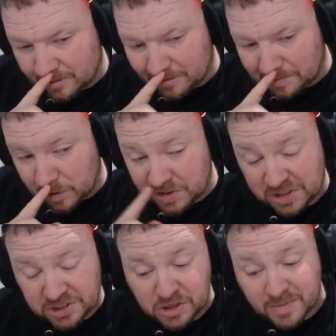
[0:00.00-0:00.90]

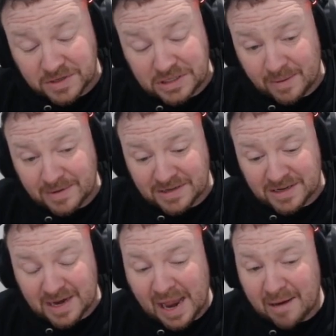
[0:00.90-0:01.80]
Montezuma's coming to the
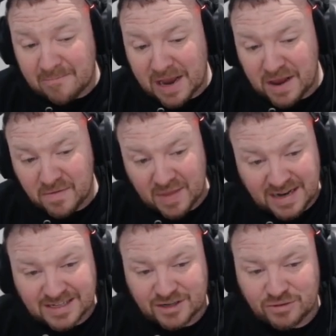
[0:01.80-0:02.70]
game now.
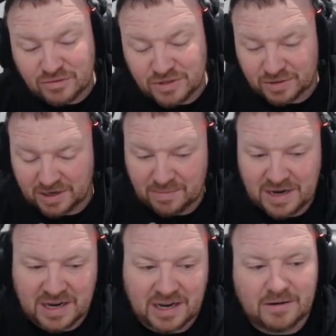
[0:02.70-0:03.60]
That's cool, so I can
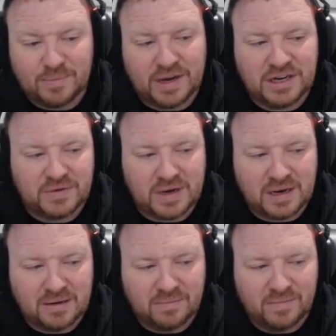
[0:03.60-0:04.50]
make a hero page for
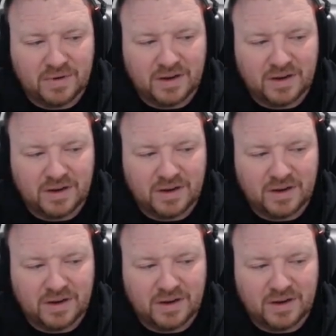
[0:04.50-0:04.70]
him.